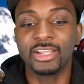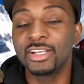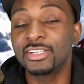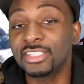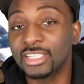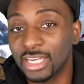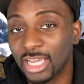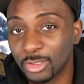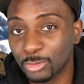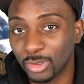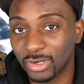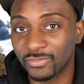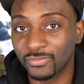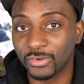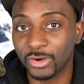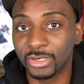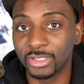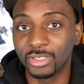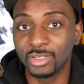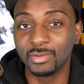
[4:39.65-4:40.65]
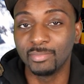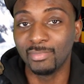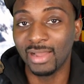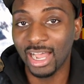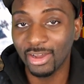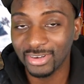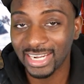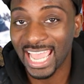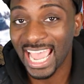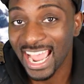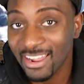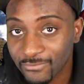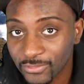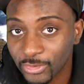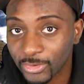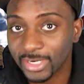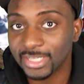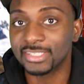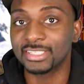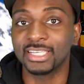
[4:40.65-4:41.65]
Here's another one for you. Mount
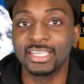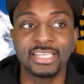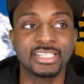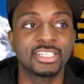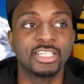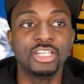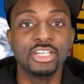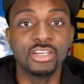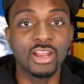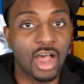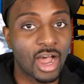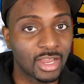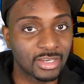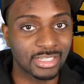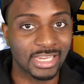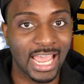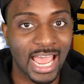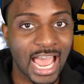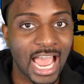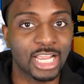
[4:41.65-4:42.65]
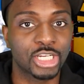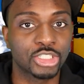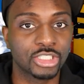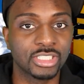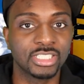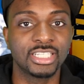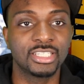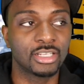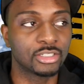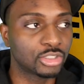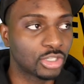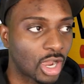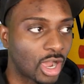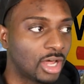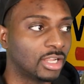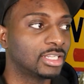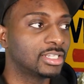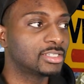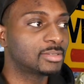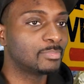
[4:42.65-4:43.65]
Everest is not actually the
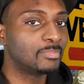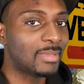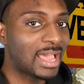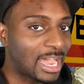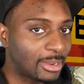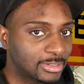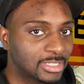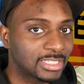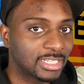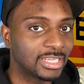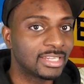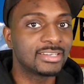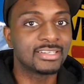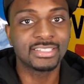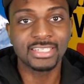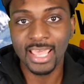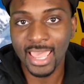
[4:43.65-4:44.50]
tallest mountain